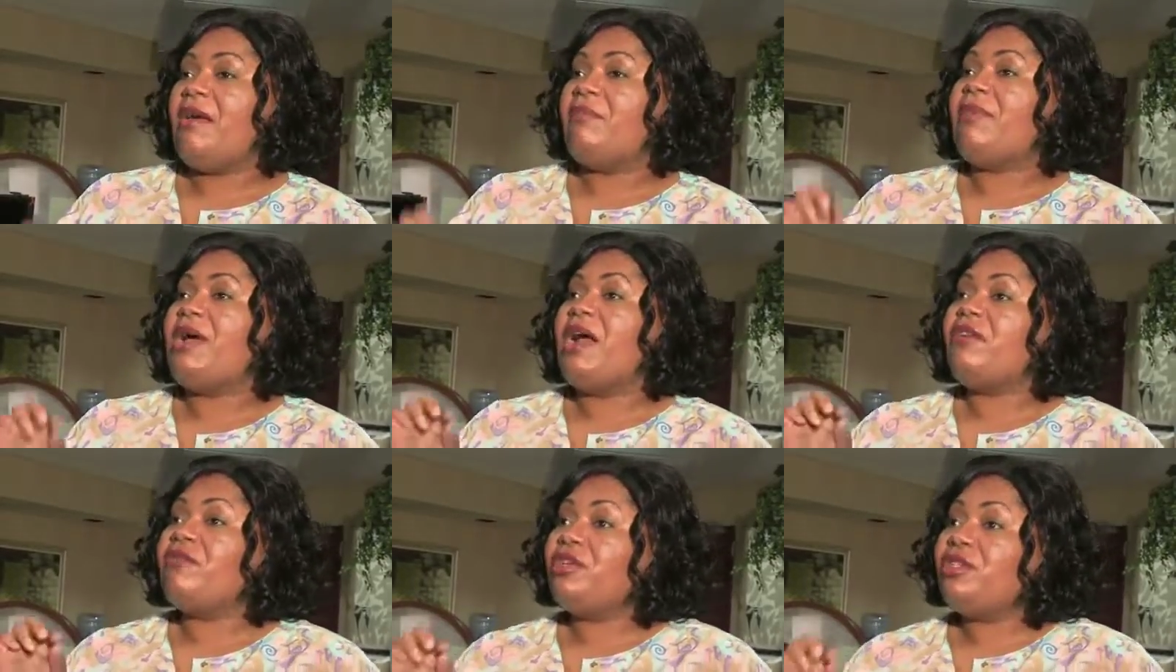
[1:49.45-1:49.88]

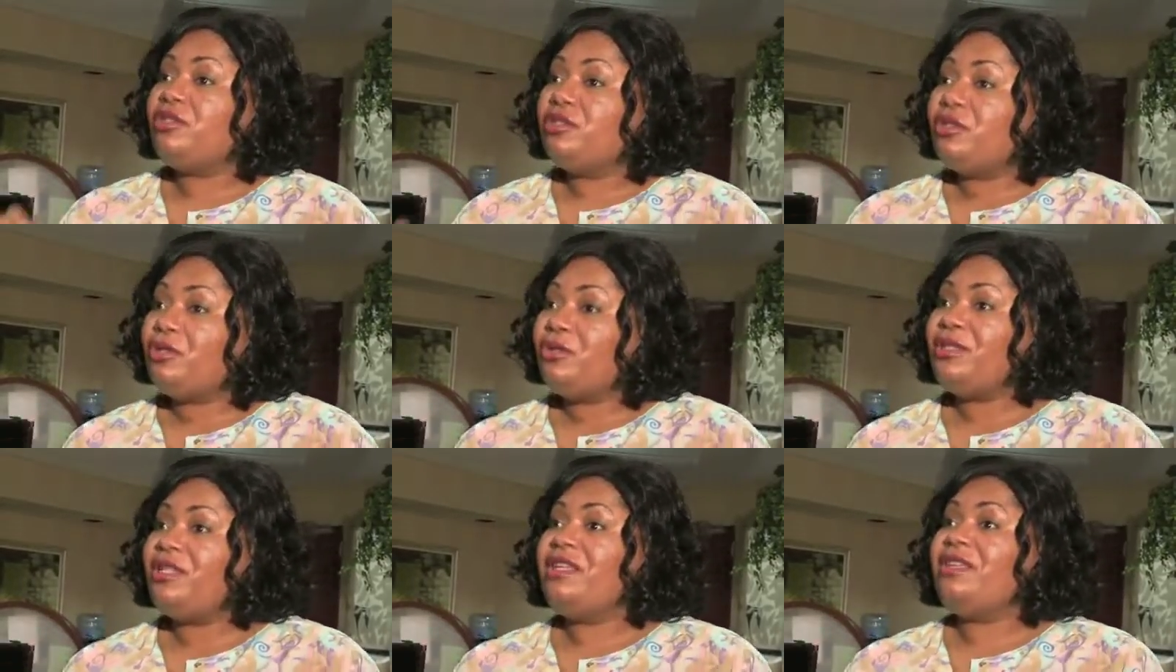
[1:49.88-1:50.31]
by
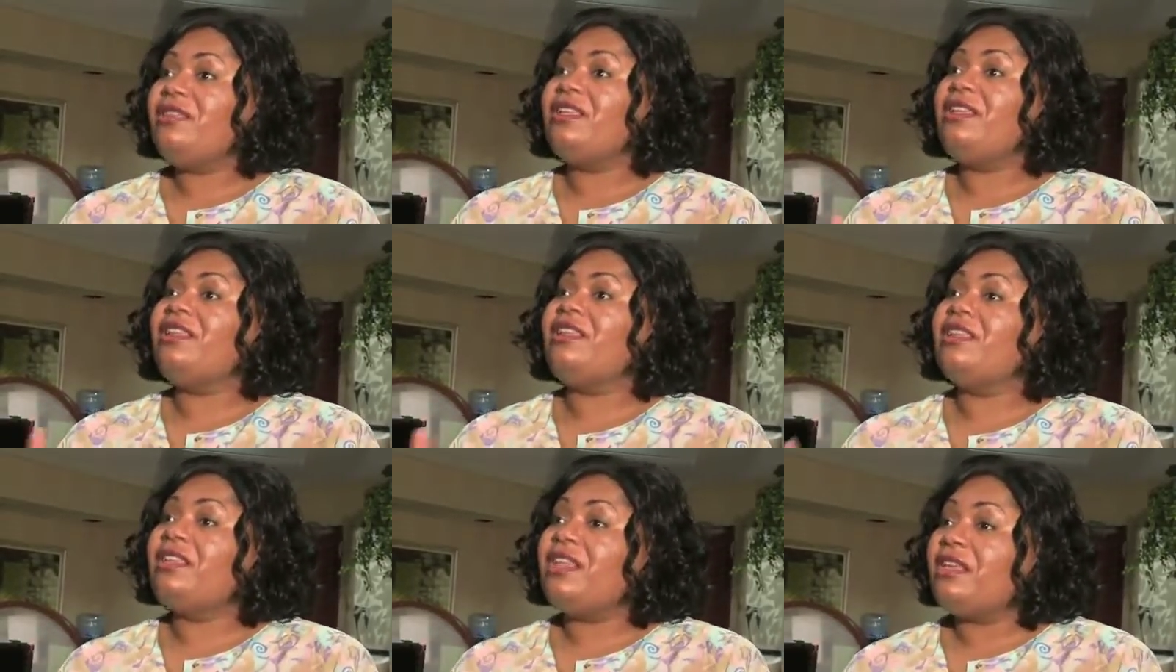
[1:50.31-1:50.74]
reducing
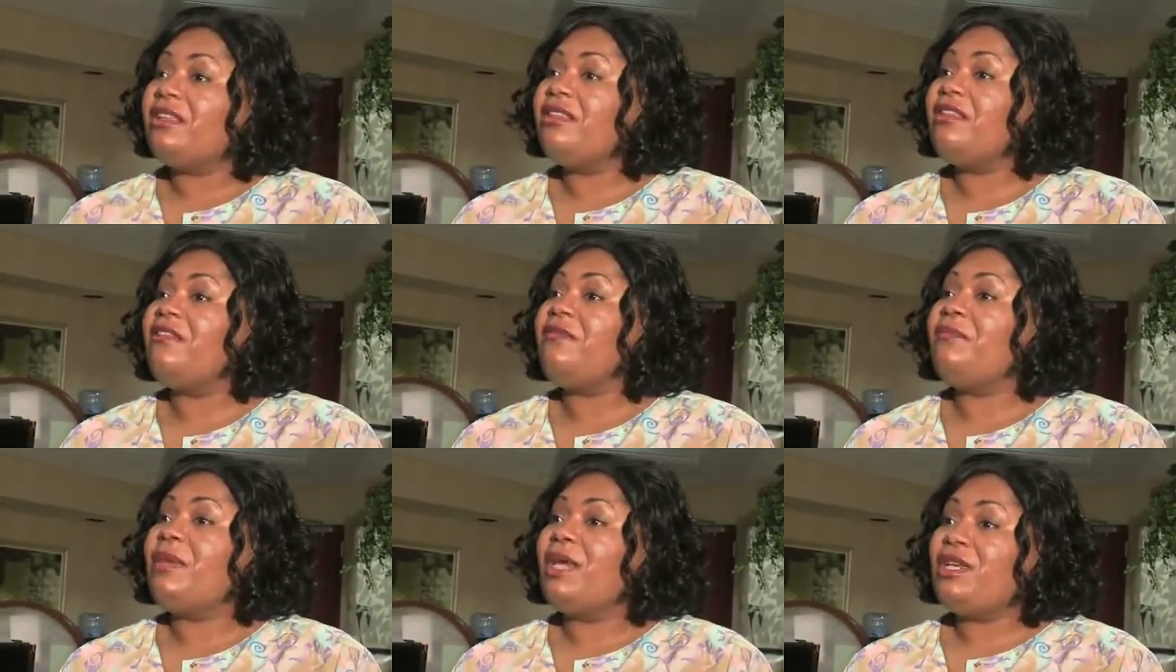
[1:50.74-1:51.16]
the
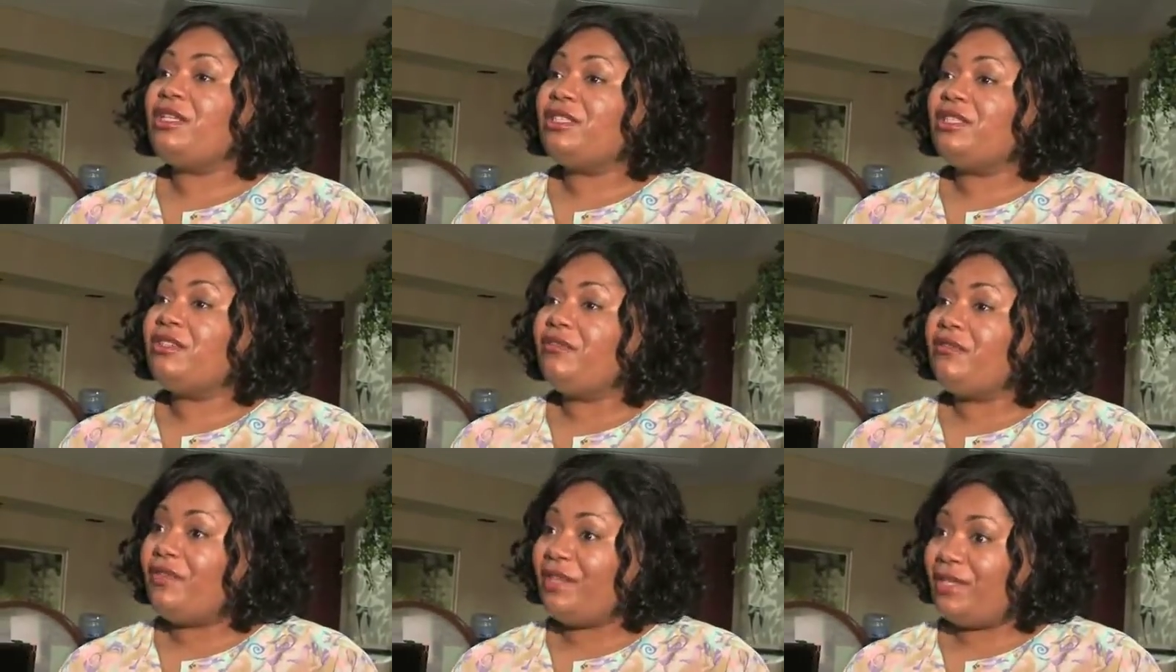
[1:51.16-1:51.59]
length of
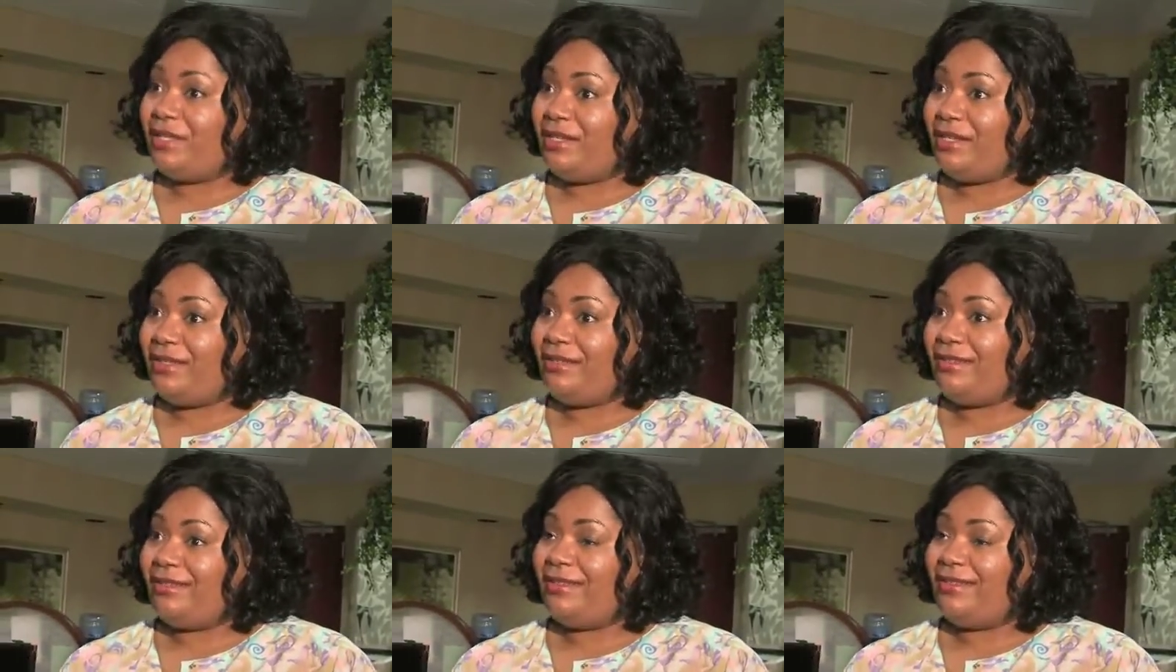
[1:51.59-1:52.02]
patient
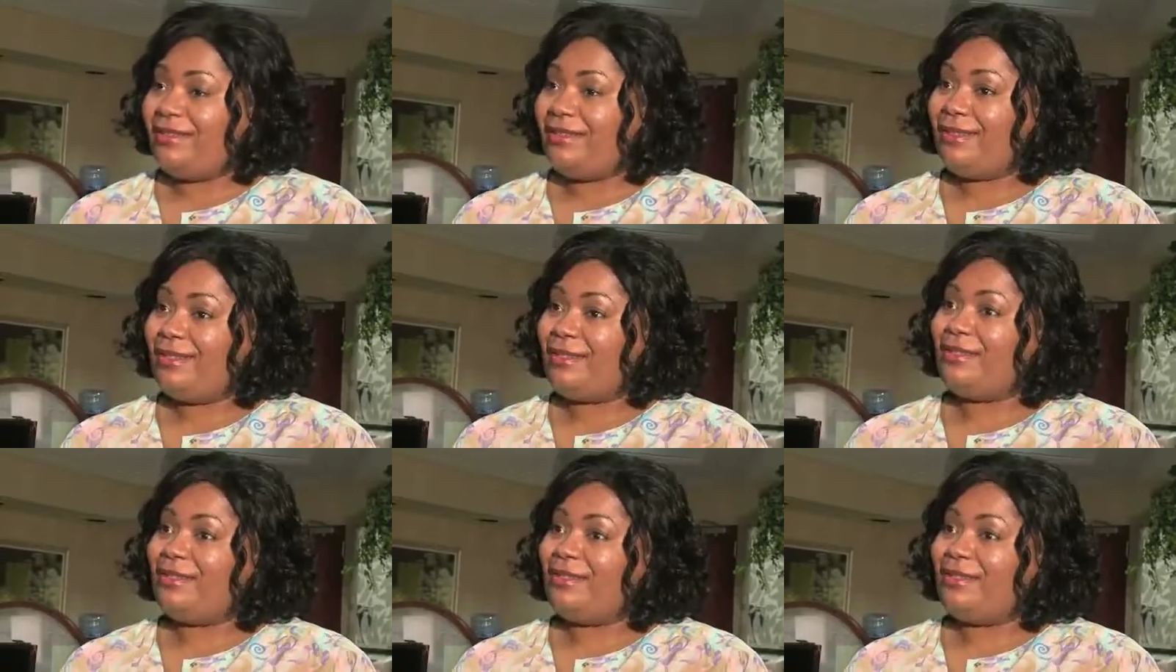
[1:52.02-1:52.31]
visits